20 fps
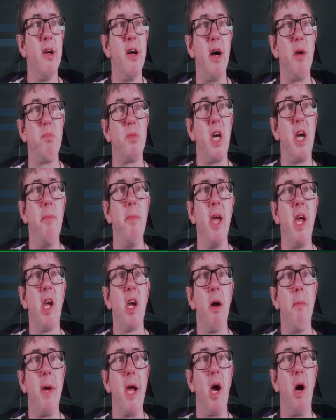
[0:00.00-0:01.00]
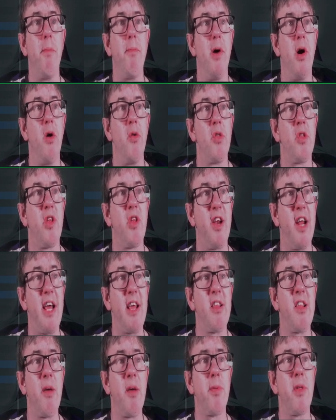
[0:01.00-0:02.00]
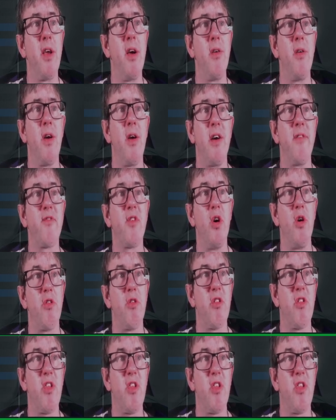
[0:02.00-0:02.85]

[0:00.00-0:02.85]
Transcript: I'm Jamie, and coming up on today's episode I've got